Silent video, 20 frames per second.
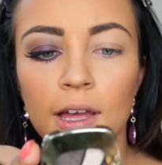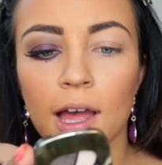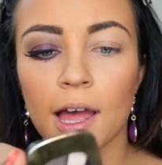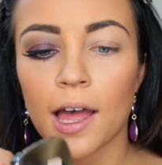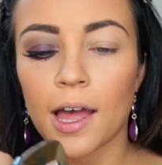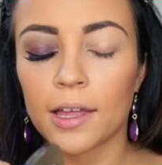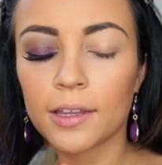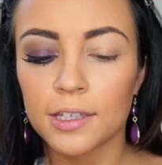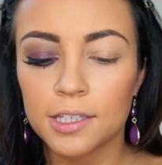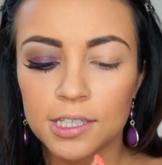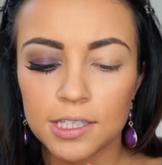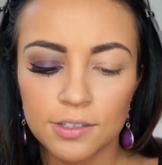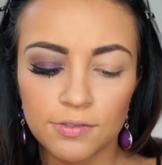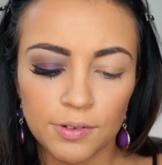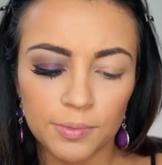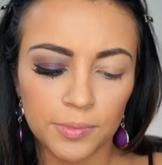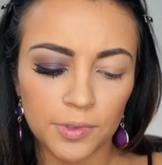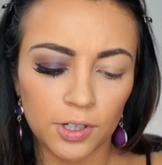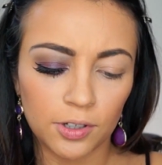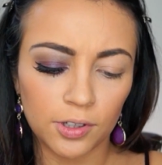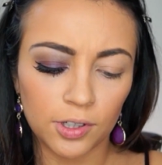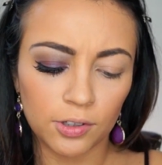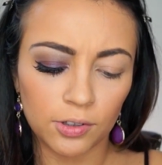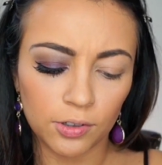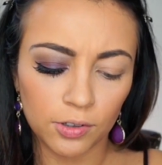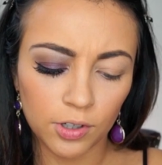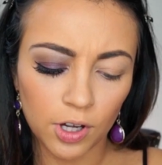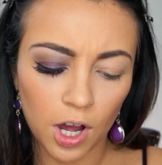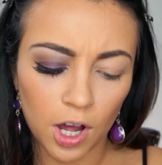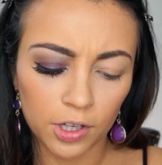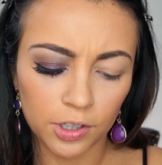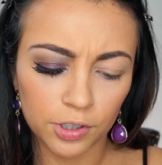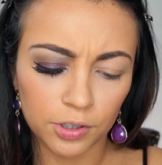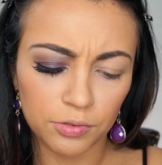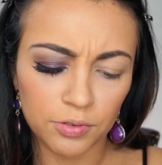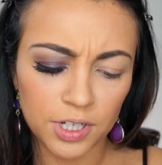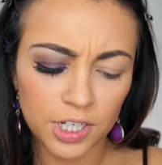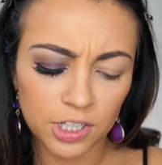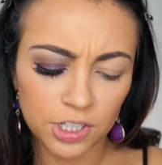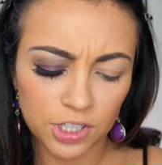and this is from their little
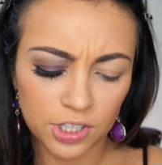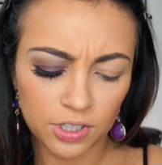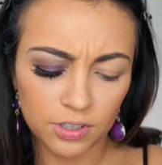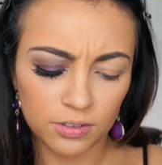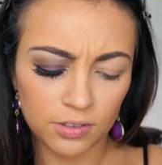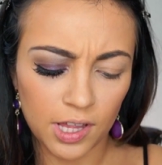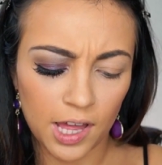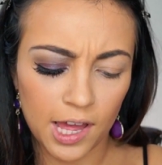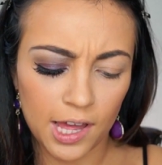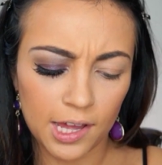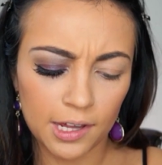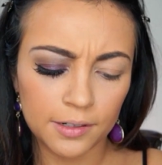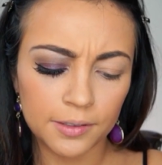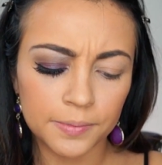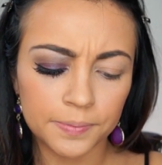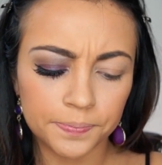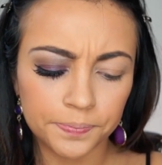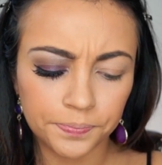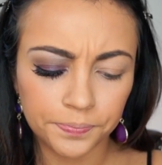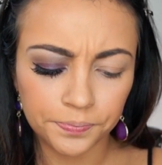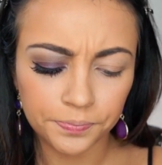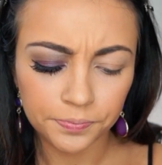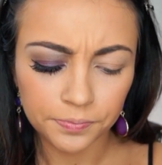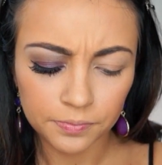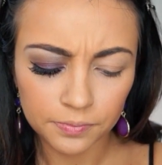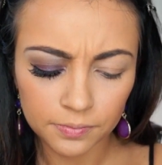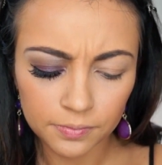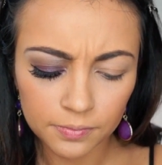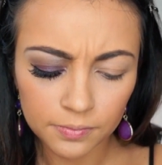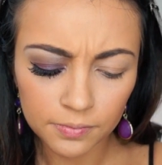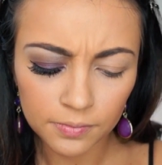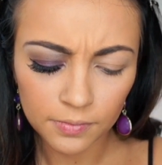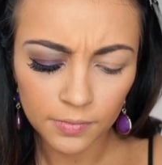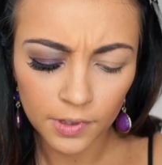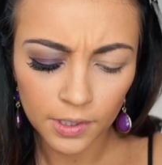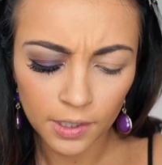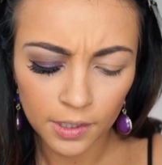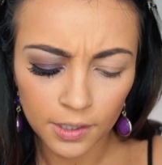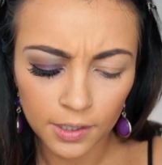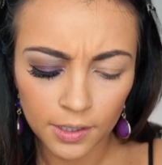Color Riche line
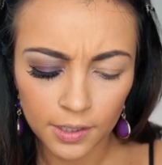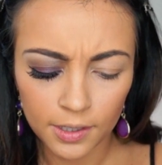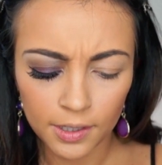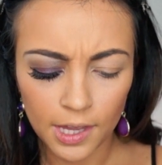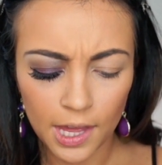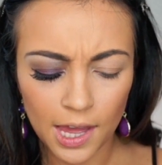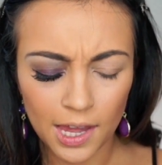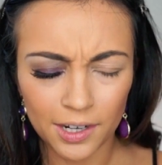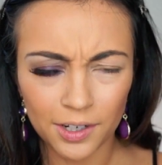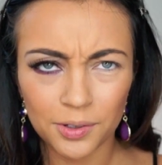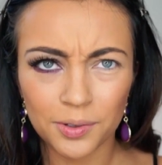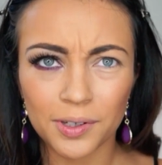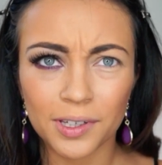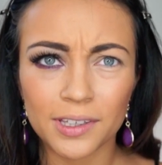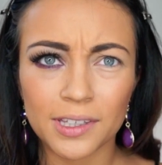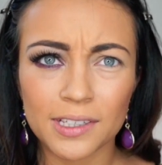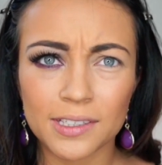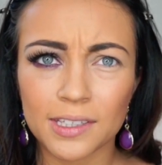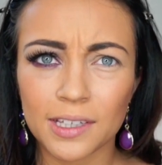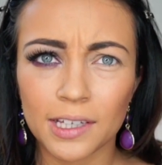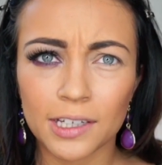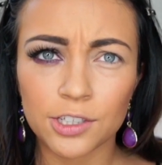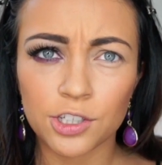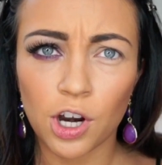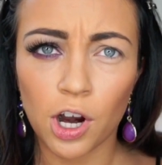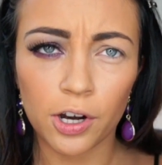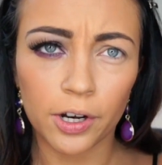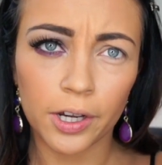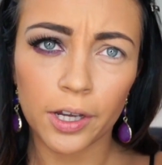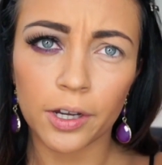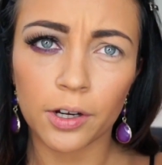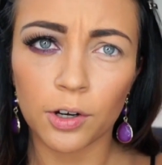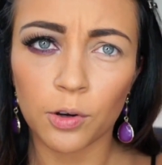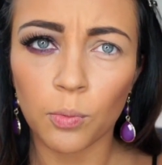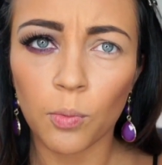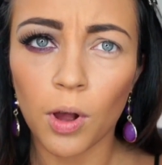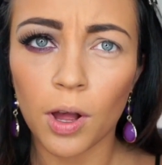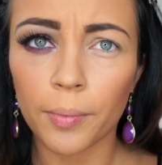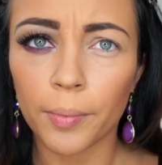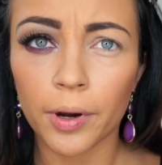and you can get this at like Target or
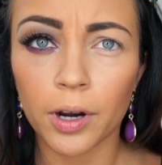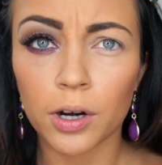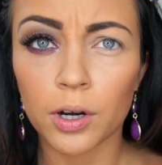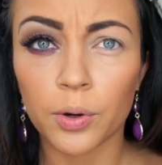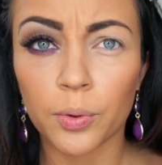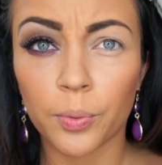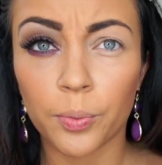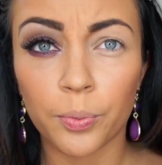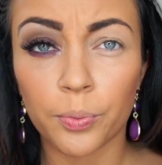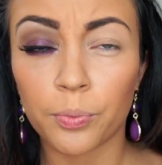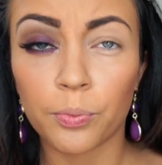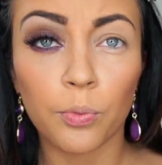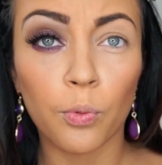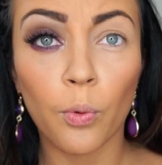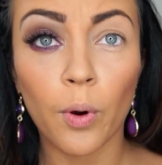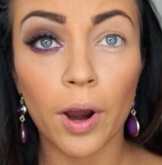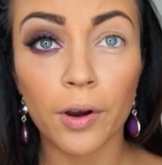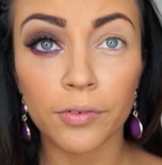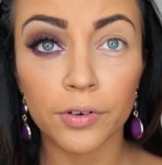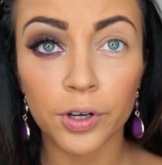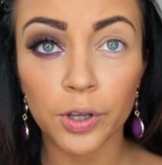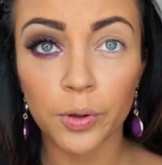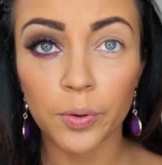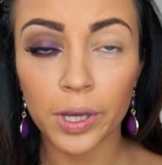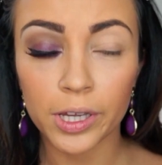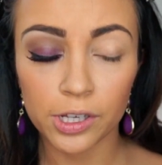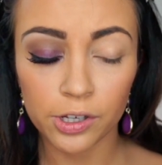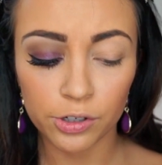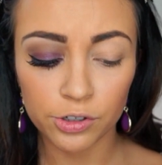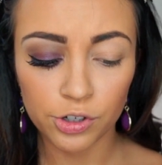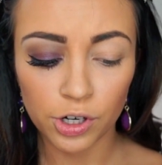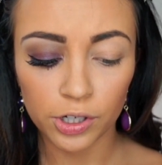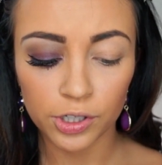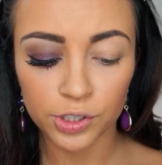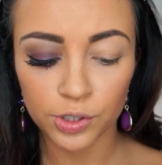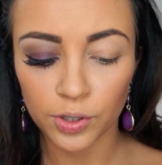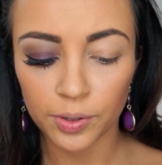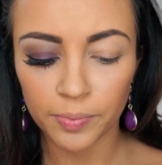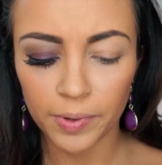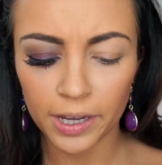Walmart or wherever you get your
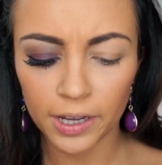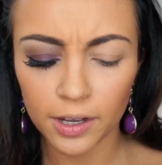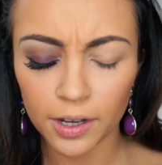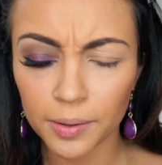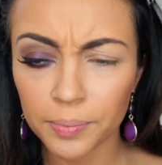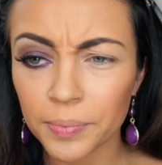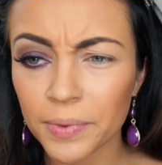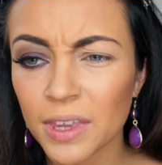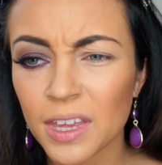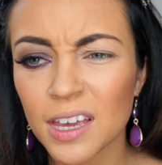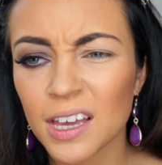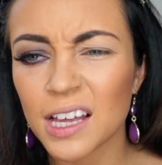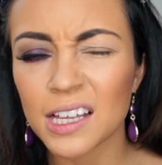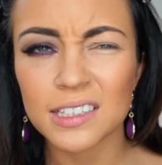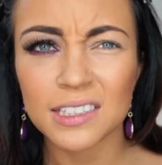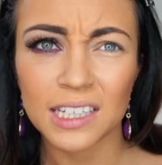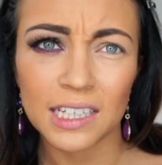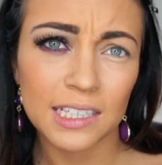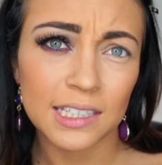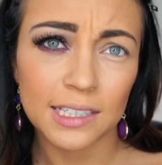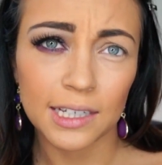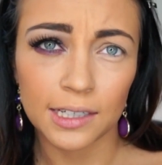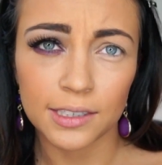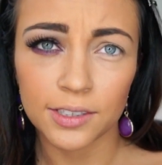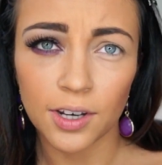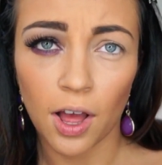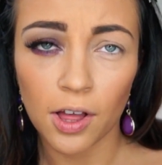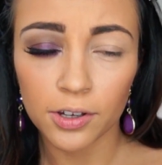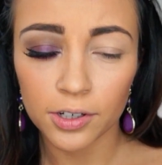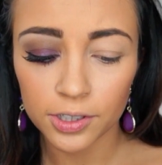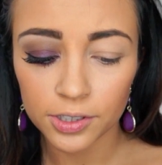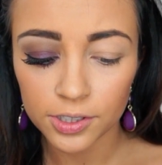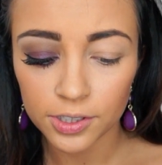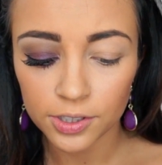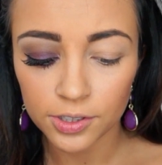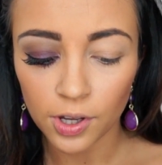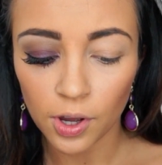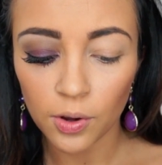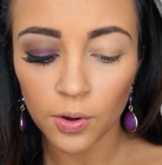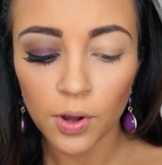drugstore makeup. It's like $6.
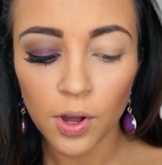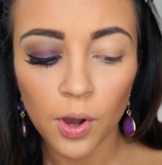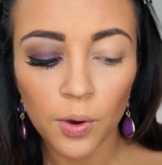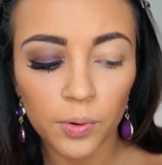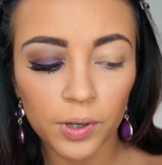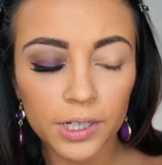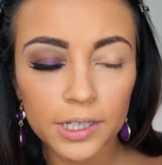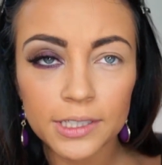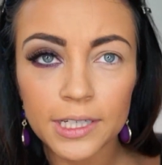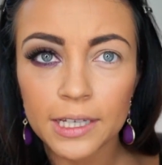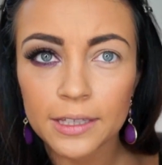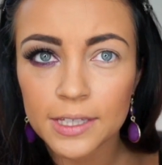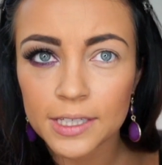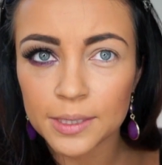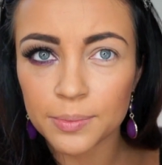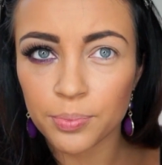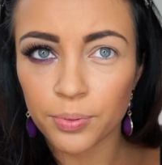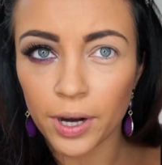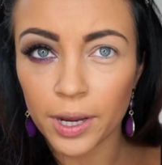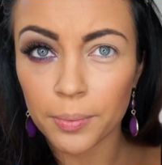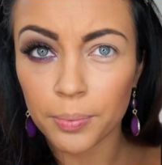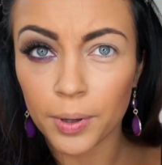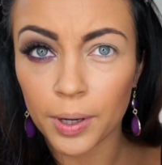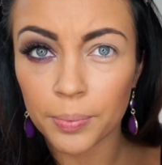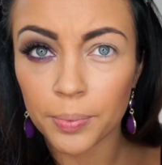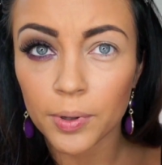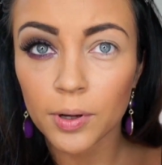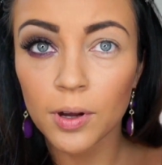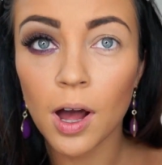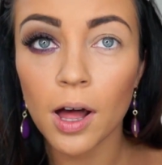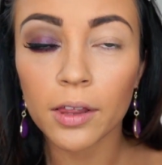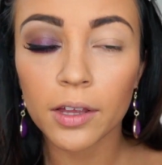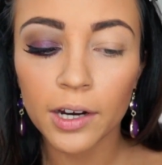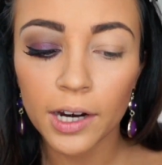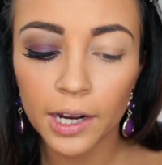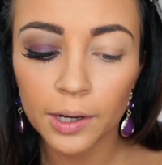So we're going to take this bright purple color